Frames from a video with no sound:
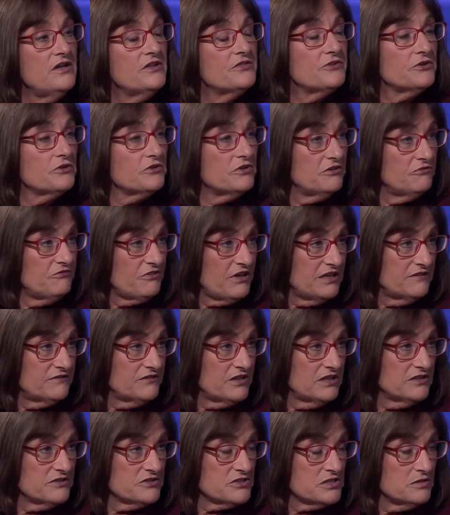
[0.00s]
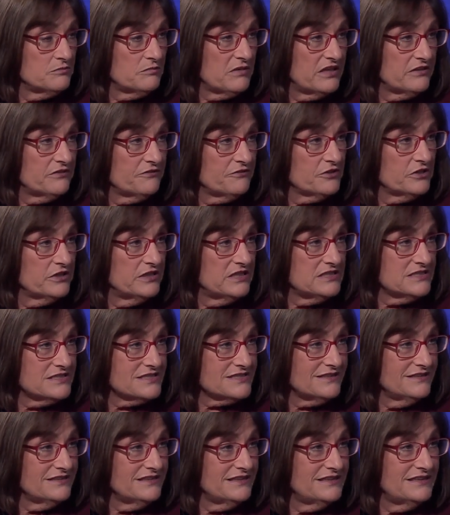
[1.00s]
$35 a month for
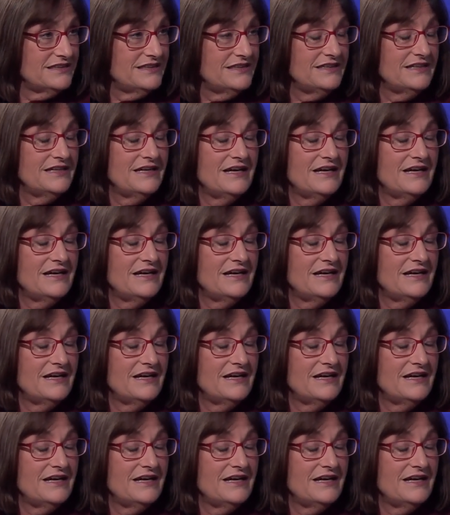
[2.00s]
insulin,